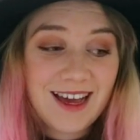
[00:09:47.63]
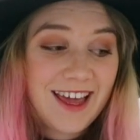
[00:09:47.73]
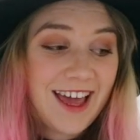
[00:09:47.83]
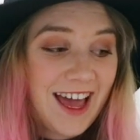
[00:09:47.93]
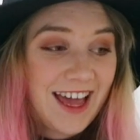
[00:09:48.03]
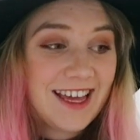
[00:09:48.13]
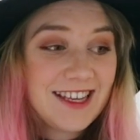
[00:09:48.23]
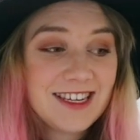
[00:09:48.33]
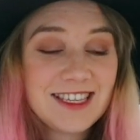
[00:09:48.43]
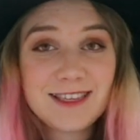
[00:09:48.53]
I
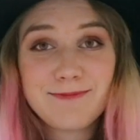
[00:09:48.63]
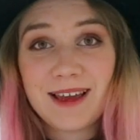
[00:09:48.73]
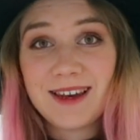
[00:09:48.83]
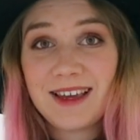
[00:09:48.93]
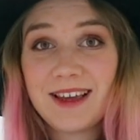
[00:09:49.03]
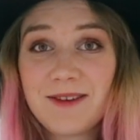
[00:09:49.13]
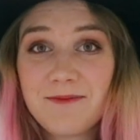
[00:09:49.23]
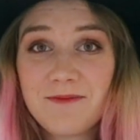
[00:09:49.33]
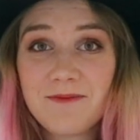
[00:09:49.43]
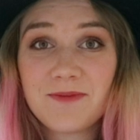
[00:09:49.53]
hate
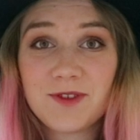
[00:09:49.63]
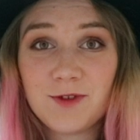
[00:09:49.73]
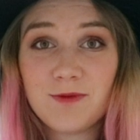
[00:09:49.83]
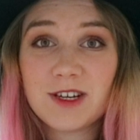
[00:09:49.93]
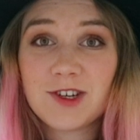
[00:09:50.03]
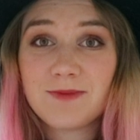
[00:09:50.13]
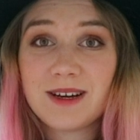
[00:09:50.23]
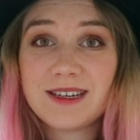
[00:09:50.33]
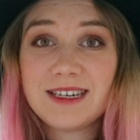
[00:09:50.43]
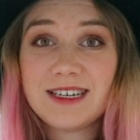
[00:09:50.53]
spending too much
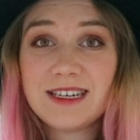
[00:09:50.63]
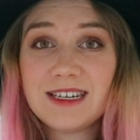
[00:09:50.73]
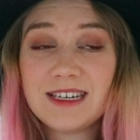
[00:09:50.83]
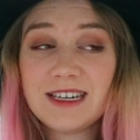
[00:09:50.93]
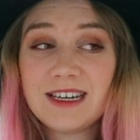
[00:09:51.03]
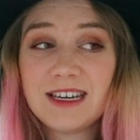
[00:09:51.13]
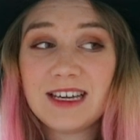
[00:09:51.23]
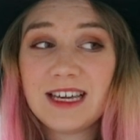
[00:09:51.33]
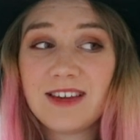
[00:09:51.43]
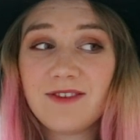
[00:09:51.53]
money,
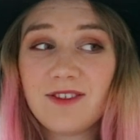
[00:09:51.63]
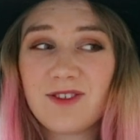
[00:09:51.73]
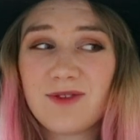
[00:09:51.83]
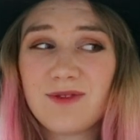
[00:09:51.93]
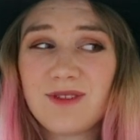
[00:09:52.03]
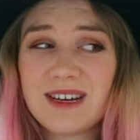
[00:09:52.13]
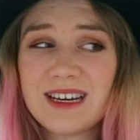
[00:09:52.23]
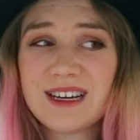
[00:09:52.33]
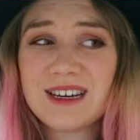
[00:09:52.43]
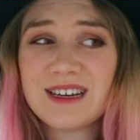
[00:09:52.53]
even though
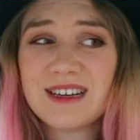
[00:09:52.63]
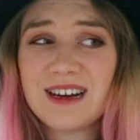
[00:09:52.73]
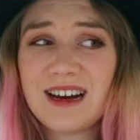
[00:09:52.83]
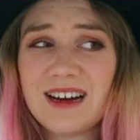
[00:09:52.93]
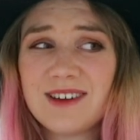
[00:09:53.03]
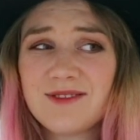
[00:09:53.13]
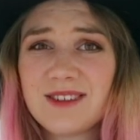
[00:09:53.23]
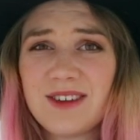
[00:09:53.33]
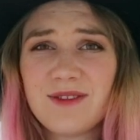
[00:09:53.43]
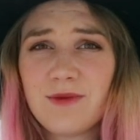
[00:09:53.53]
like I
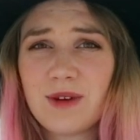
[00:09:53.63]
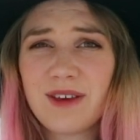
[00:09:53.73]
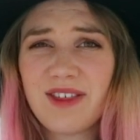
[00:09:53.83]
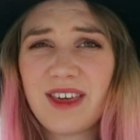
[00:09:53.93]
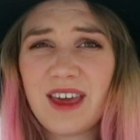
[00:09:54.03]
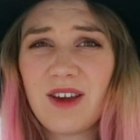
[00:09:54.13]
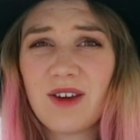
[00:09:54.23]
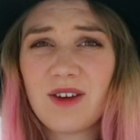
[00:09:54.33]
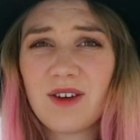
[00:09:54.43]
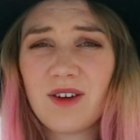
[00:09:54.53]
don't even want to
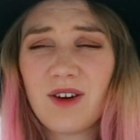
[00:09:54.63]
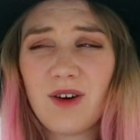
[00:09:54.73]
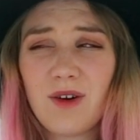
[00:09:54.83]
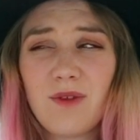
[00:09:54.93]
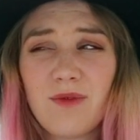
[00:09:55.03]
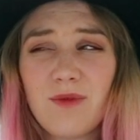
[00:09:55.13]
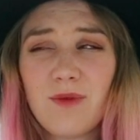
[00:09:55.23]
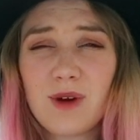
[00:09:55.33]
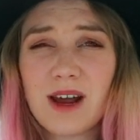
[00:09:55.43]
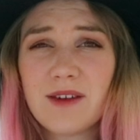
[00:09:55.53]
think of
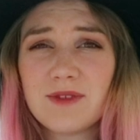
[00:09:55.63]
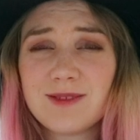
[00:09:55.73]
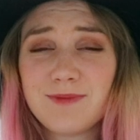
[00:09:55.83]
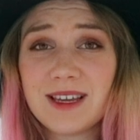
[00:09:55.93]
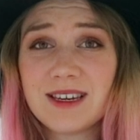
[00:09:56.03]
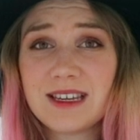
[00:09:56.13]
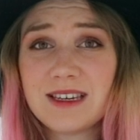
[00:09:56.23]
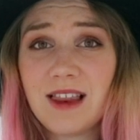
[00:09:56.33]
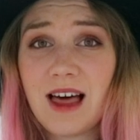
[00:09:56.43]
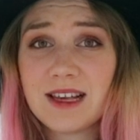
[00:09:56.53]
what I have spent in
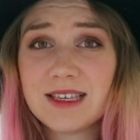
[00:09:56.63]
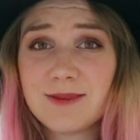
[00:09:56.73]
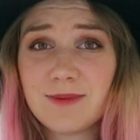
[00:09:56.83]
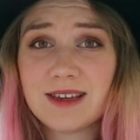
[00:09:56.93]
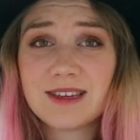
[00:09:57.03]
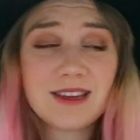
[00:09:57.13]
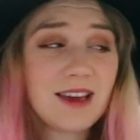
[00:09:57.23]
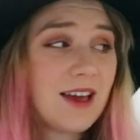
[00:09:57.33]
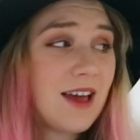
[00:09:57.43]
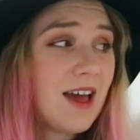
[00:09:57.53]
the last month.
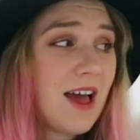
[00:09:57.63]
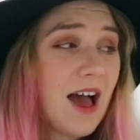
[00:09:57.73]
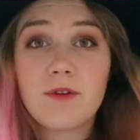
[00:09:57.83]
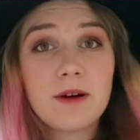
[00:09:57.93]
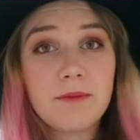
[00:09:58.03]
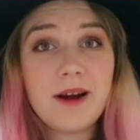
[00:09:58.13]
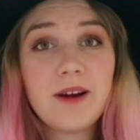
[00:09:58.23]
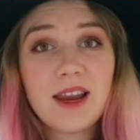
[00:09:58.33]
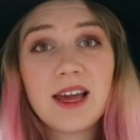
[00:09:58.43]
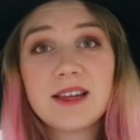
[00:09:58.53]
For
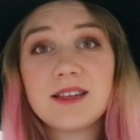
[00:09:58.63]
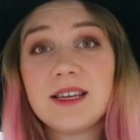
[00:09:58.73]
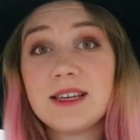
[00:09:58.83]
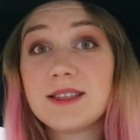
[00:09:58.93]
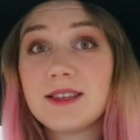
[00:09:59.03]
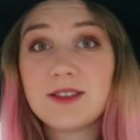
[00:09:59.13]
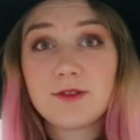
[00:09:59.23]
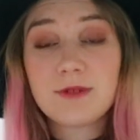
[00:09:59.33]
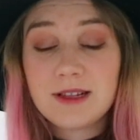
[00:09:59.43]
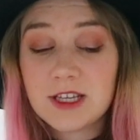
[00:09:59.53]
American, this
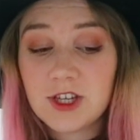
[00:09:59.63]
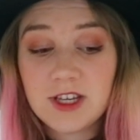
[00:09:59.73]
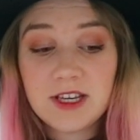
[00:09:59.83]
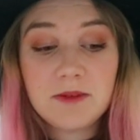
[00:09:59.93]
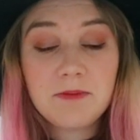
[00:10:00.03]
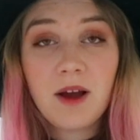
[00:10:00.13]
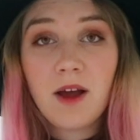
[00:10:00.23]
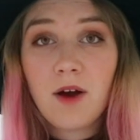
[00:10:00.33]
is really cheap.